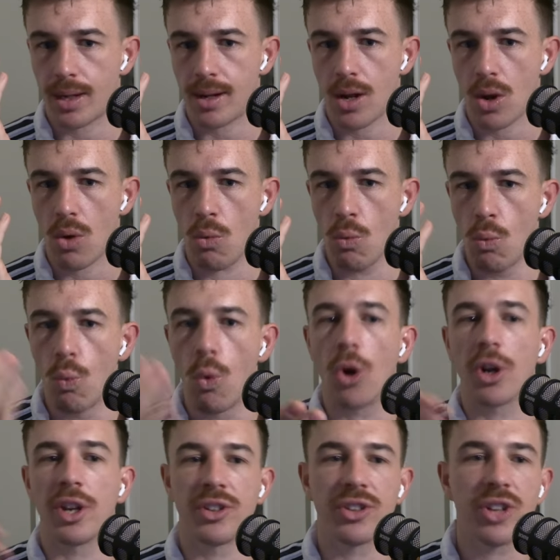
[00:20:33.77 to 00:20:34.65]
Mm. What is
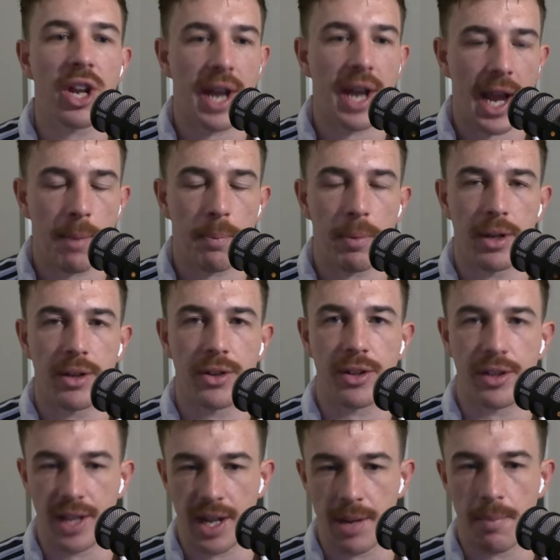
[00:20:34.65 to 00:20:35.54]
going to happen to
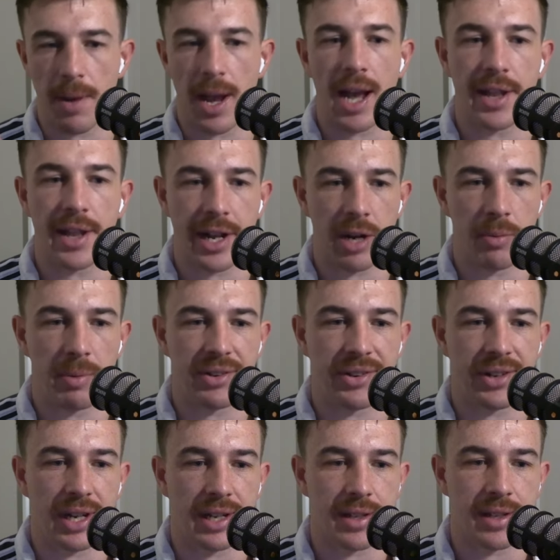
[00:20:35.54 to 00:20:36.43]
them? Are they going to be
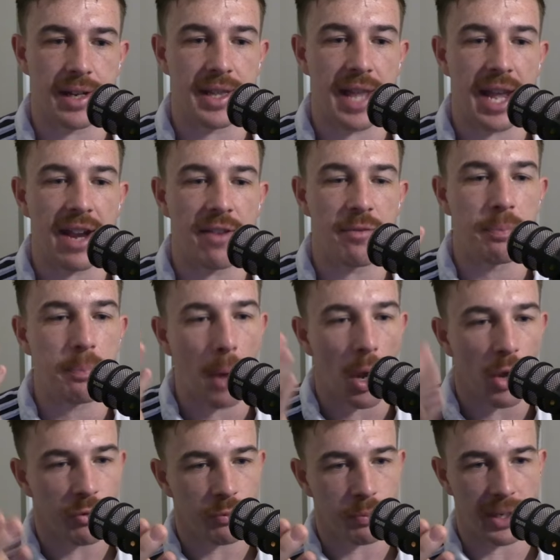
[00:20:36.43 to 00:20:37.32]
selected? They have both
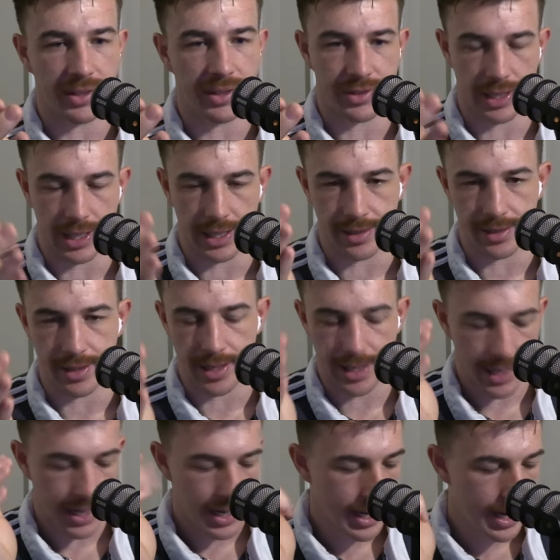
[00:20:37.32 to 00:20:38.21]
been selected.
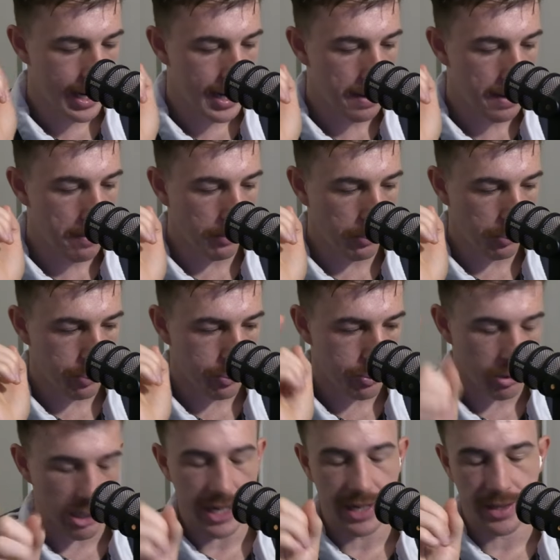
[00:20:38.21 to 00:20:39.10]
Pre
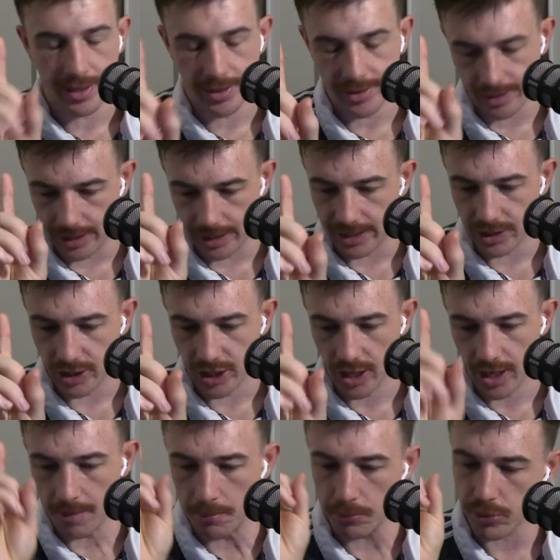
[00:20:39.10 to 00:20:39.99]
the selection and
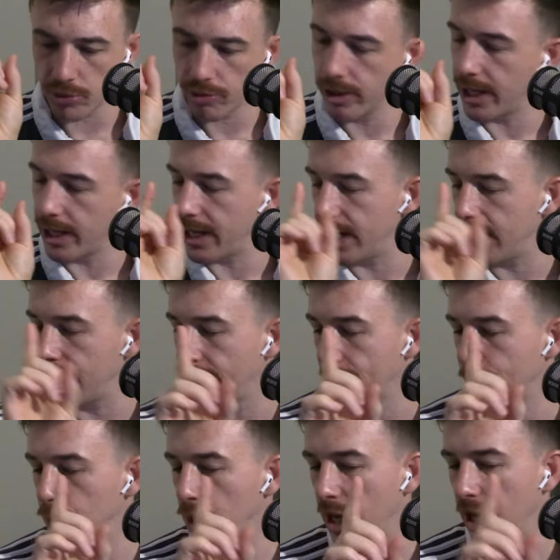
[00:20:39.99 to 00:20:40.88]
pre
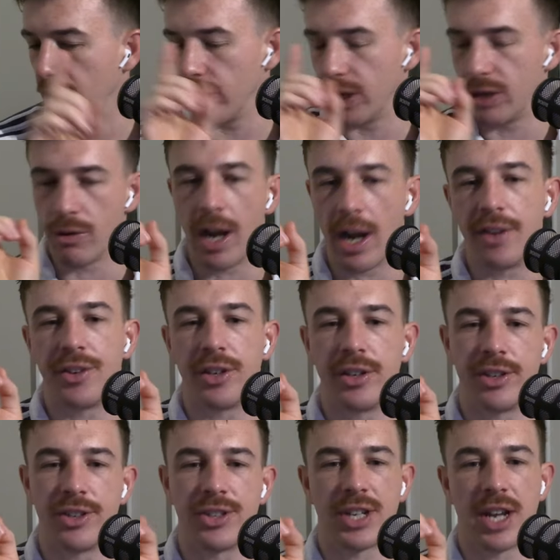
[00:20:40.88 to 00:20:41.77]
hearing Razor
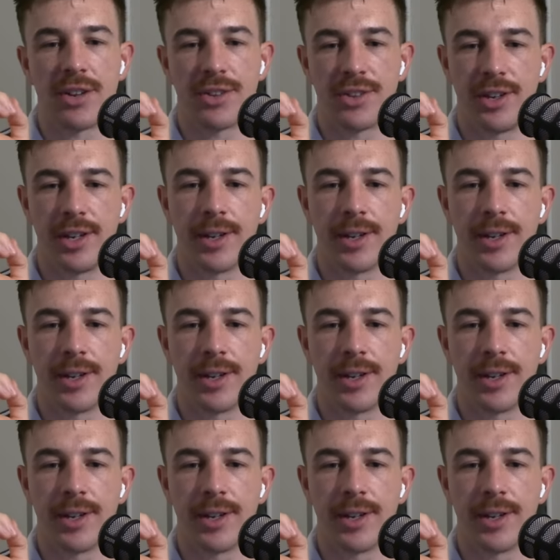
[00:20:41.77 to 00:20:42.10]
discuss it,